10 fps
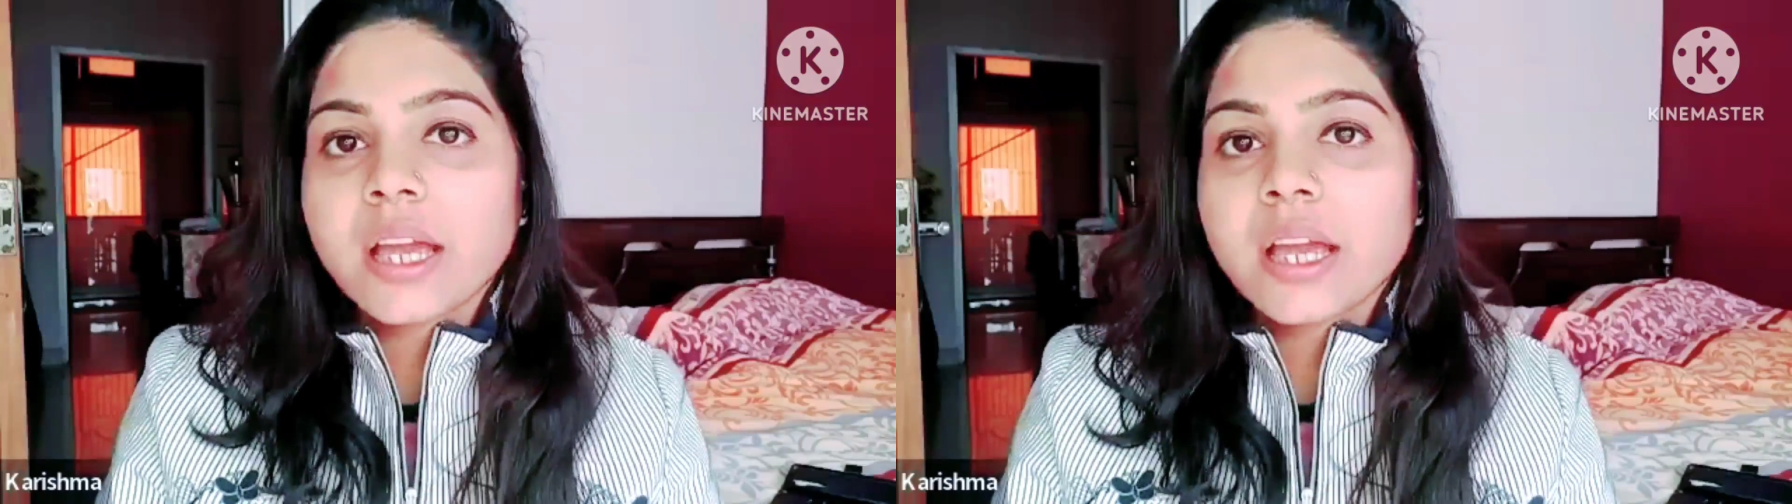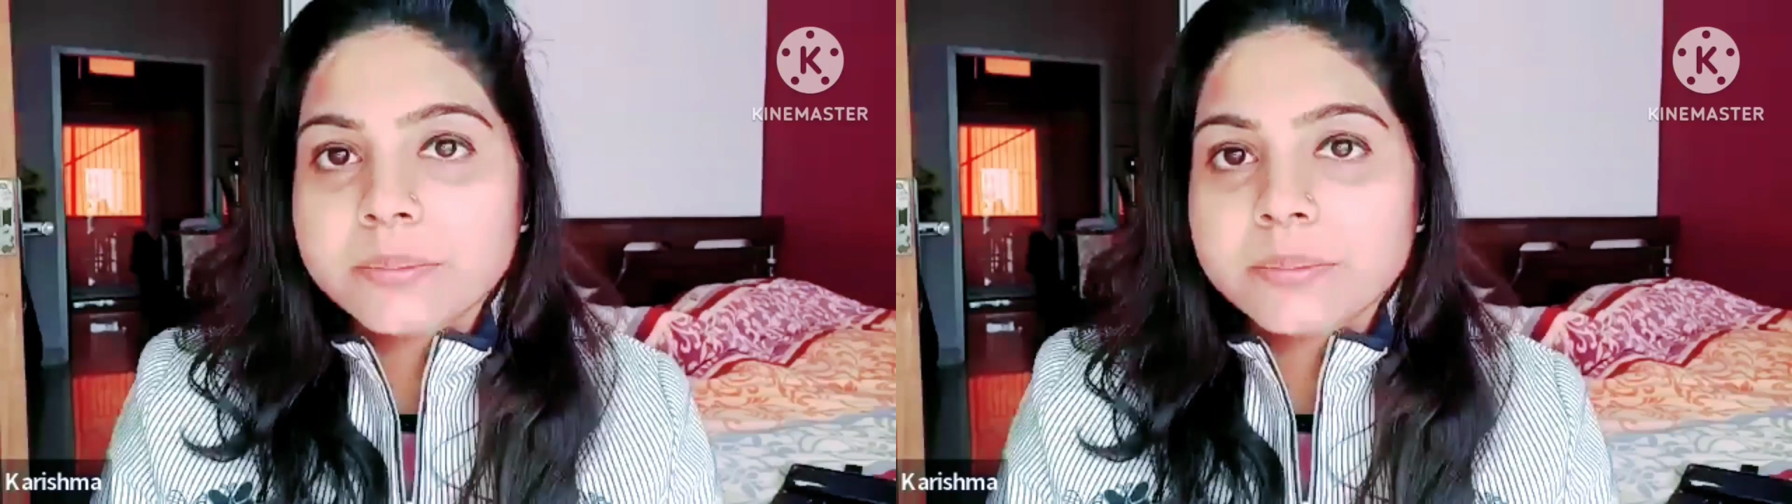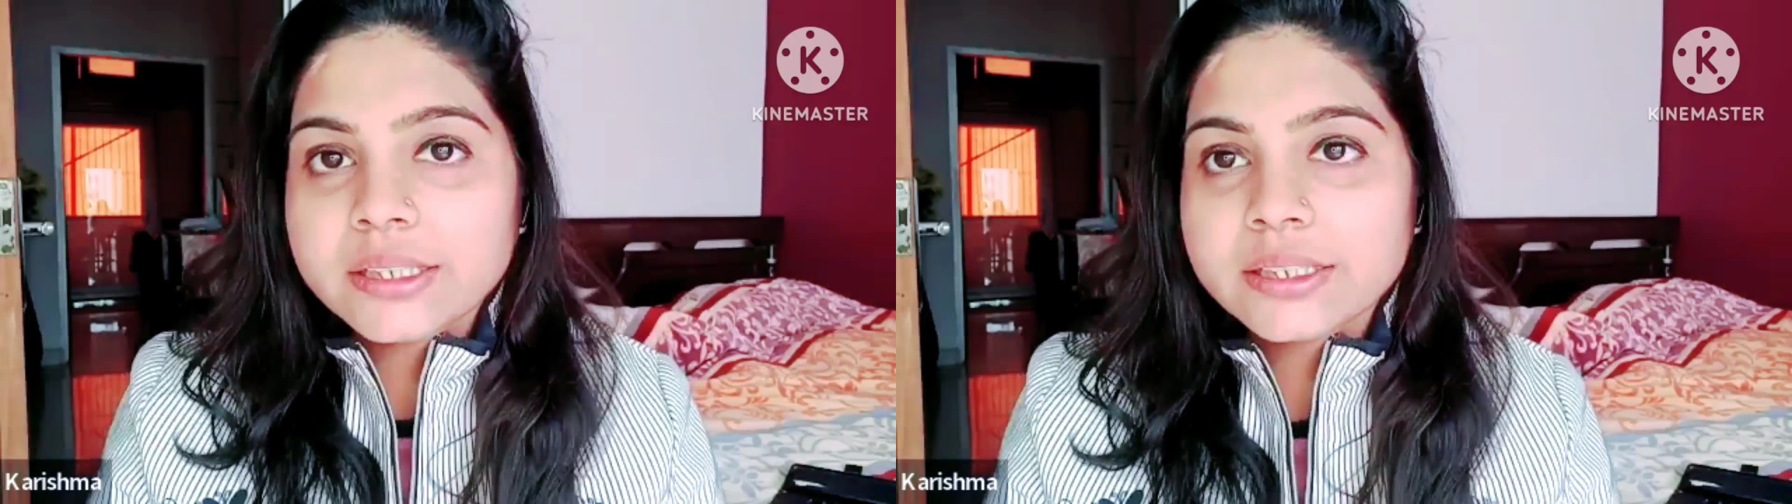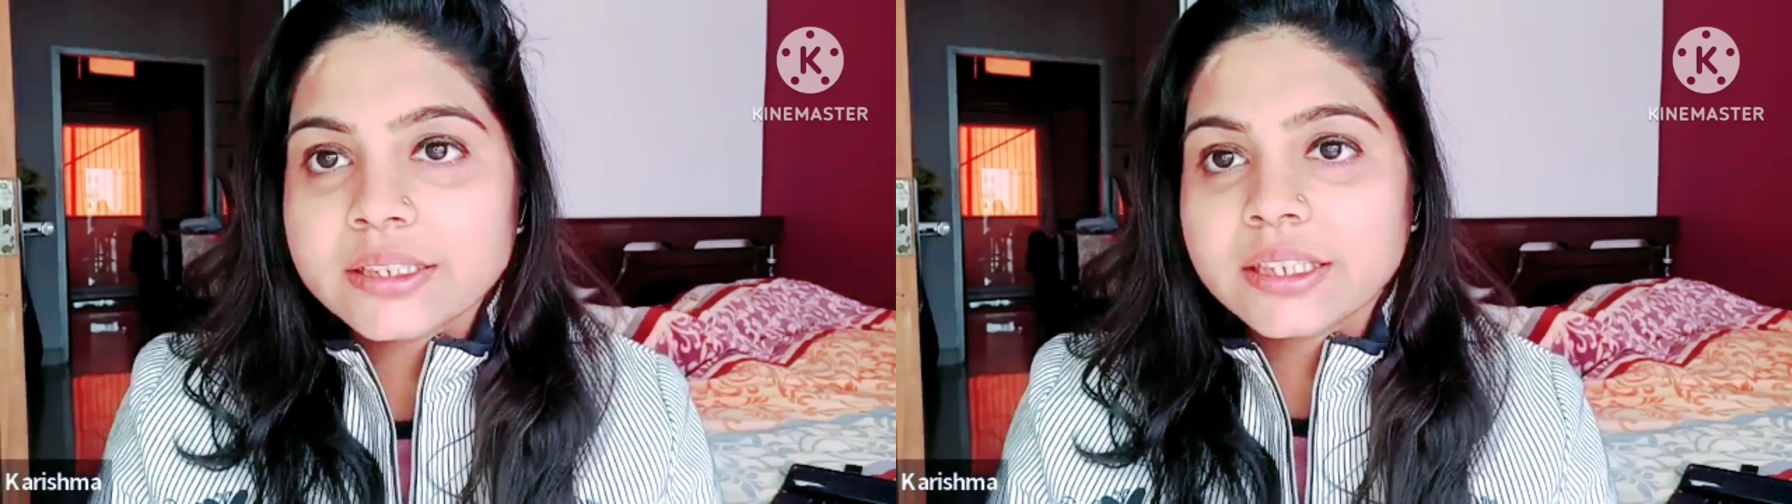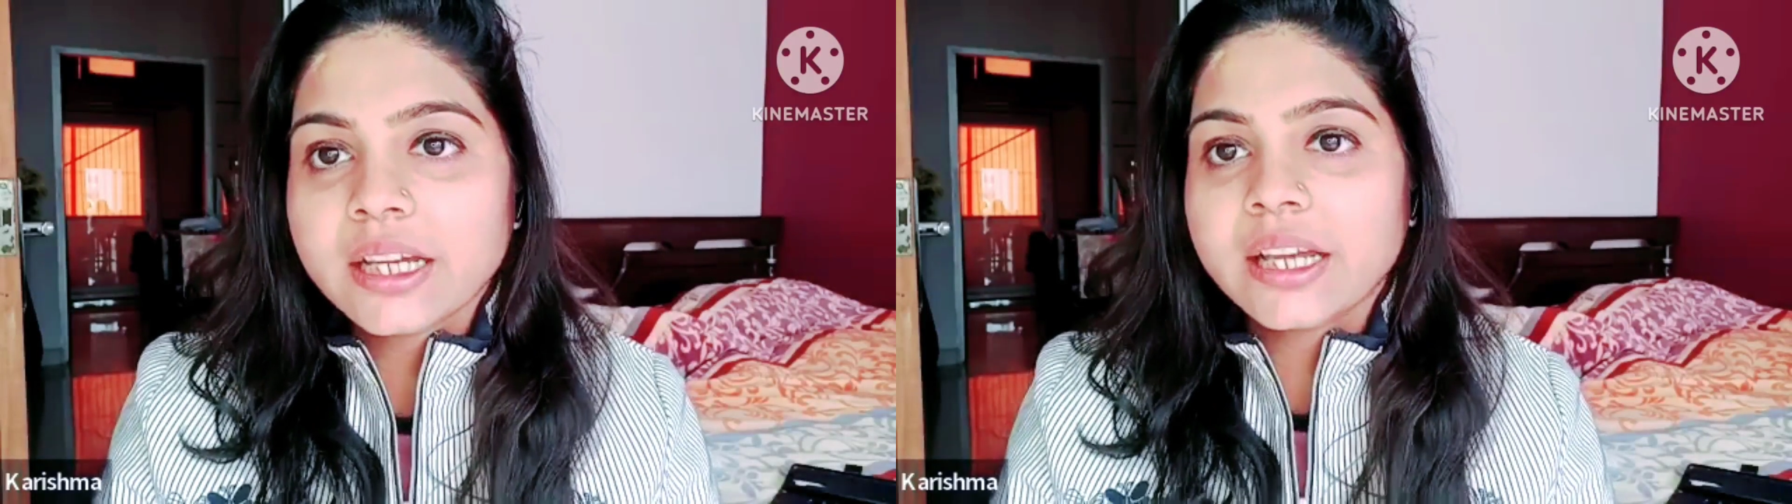Habit,
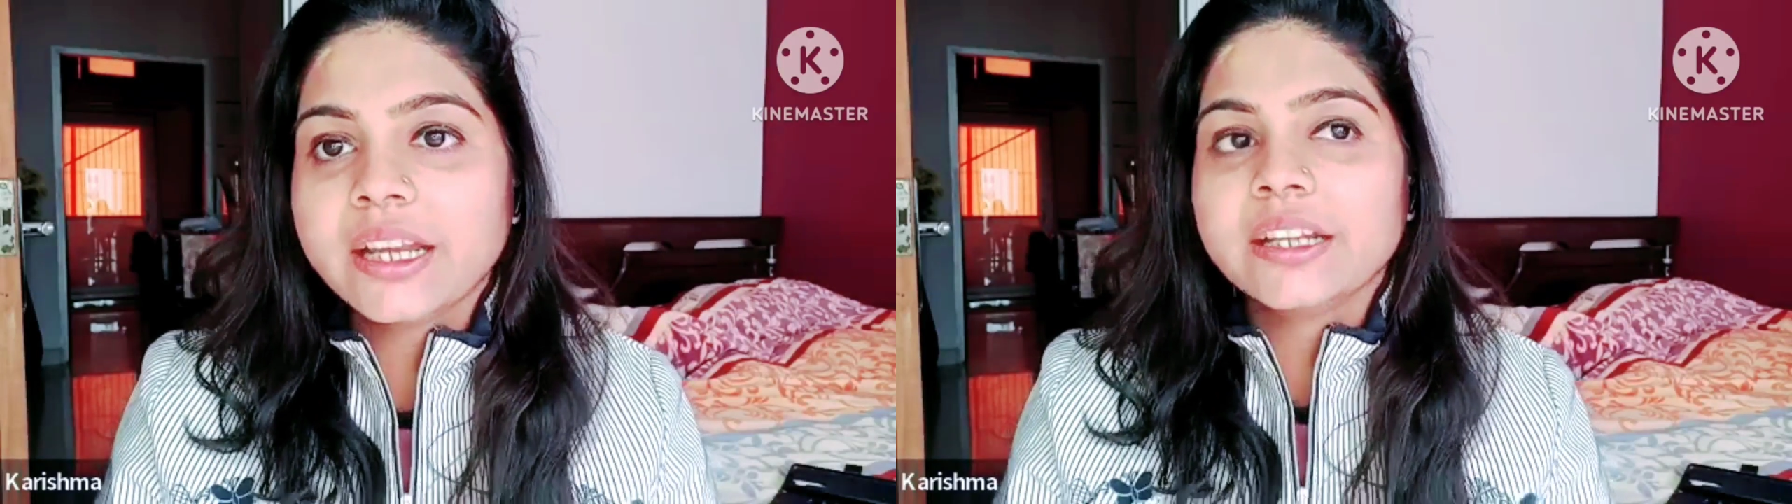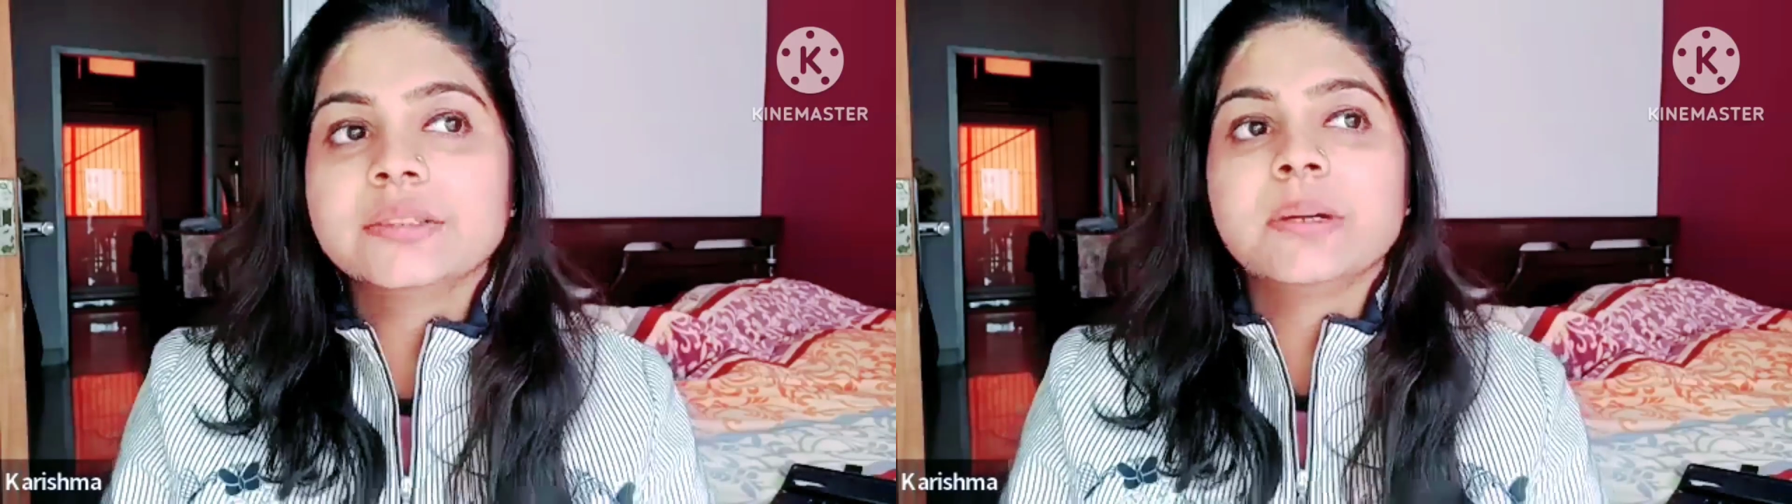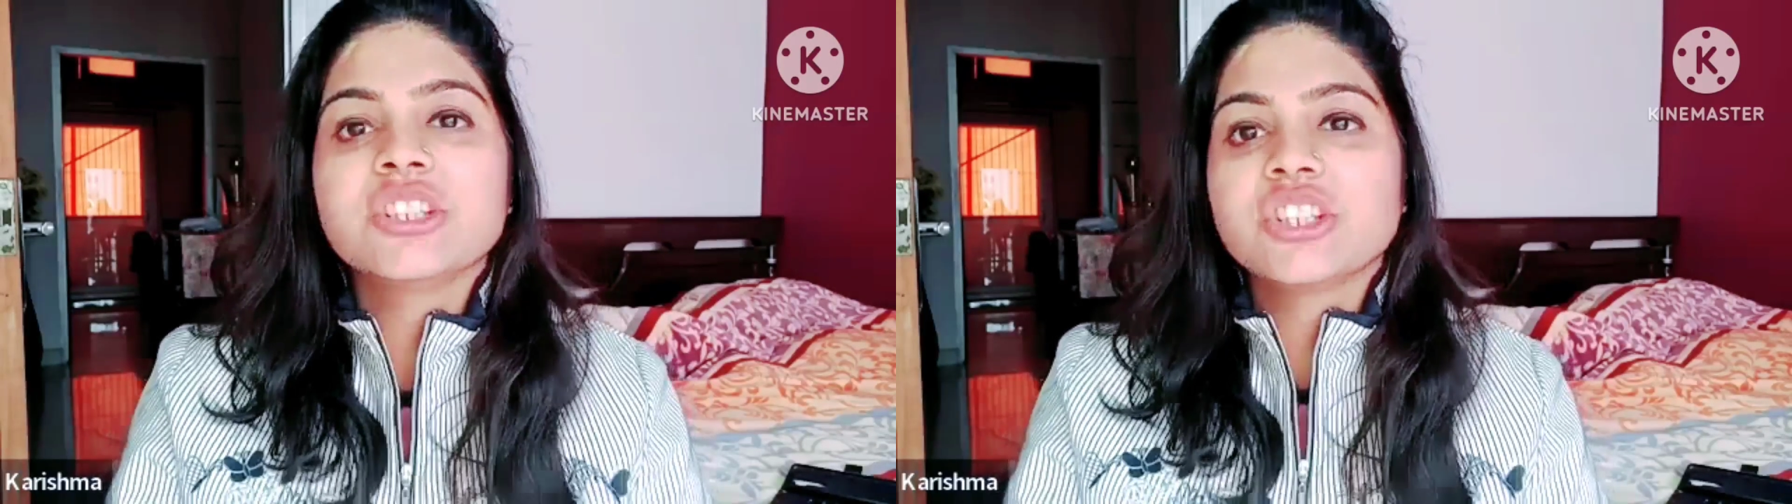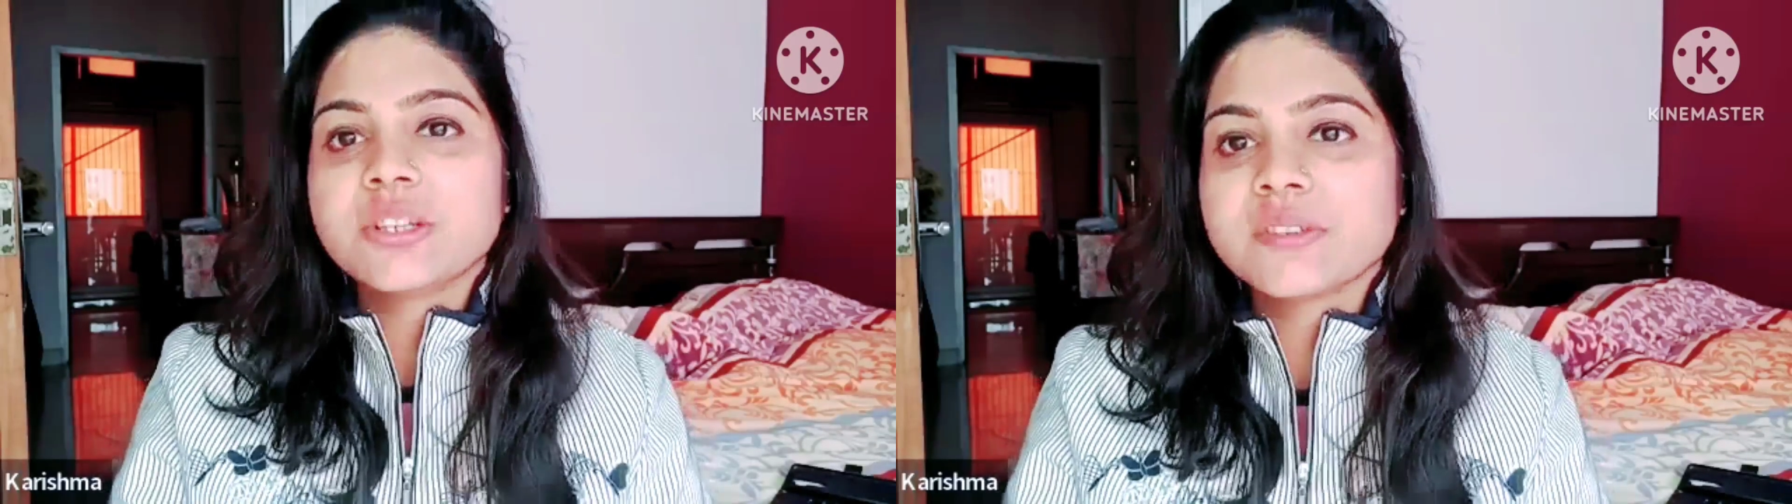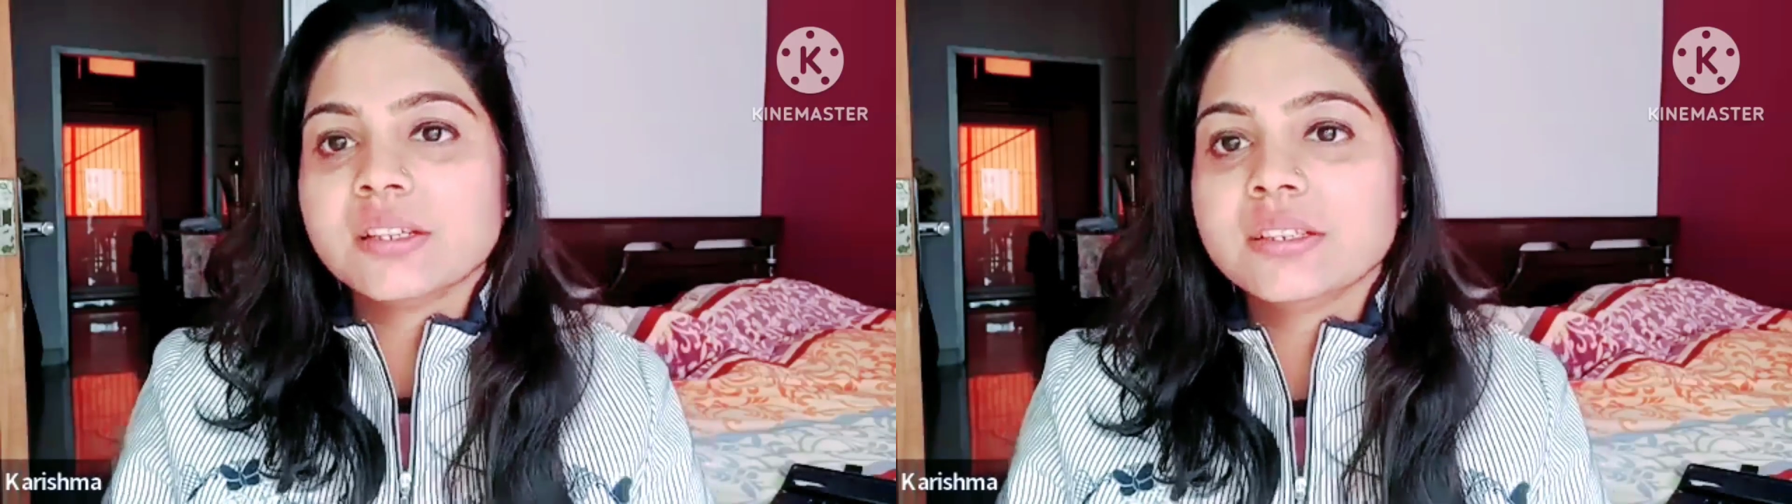and by
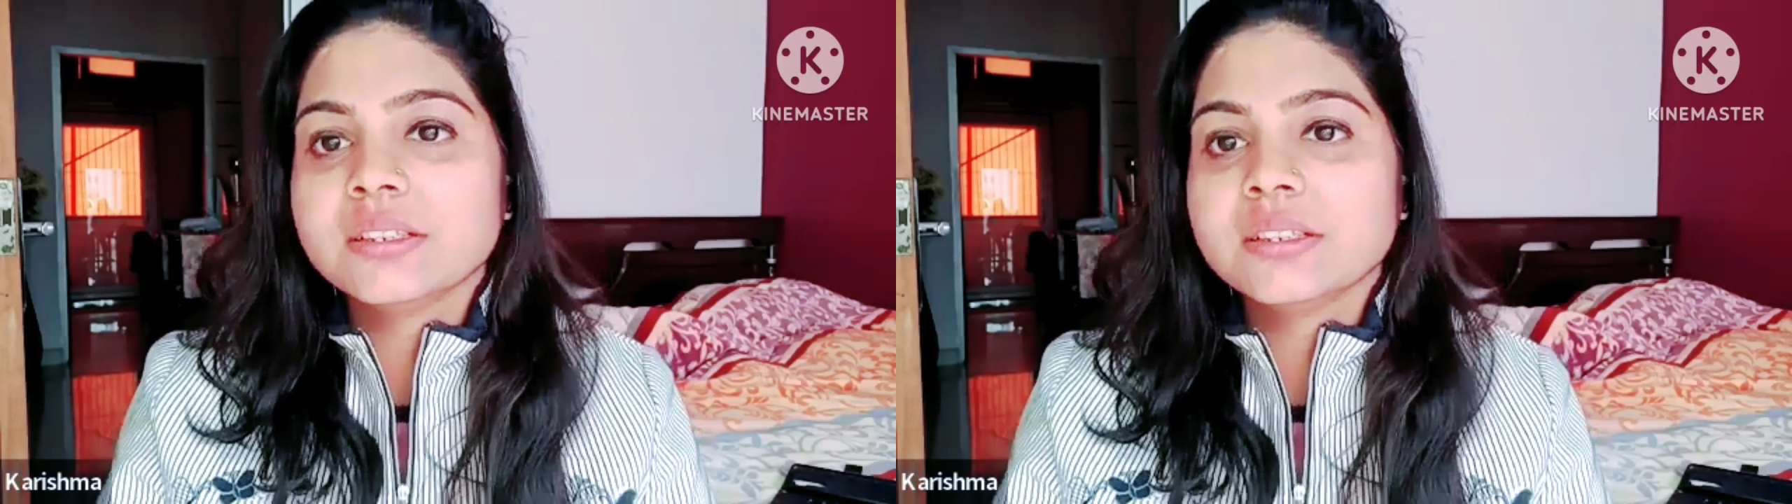James